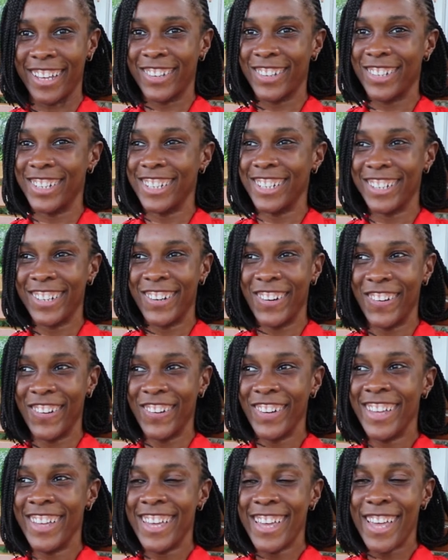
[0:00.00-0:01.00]
couldn't
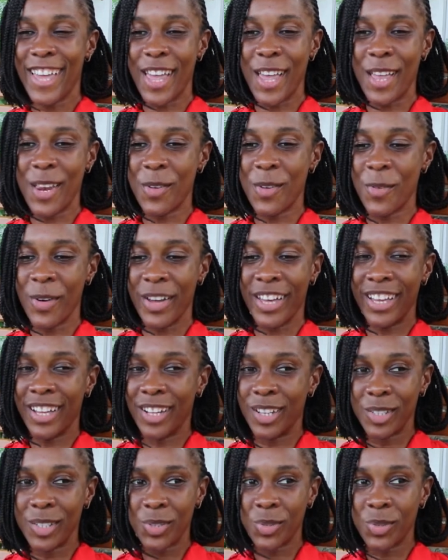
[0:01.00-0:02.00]
go anywhere
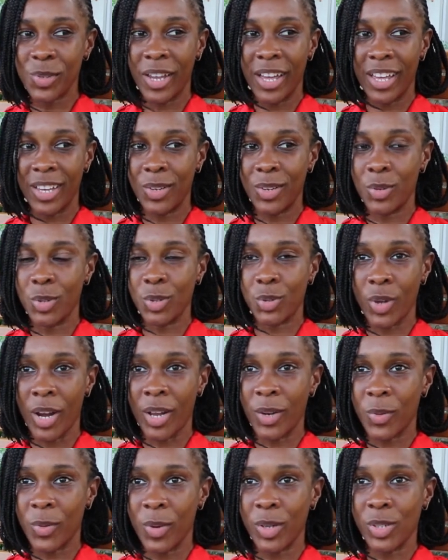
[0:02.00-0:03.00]
else to like, you know,
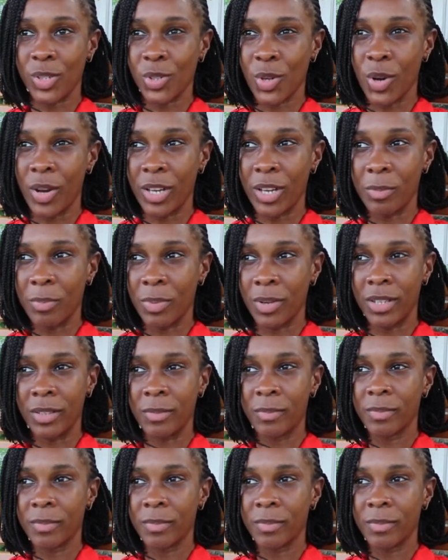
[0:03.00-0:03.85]
try to enjoy it. But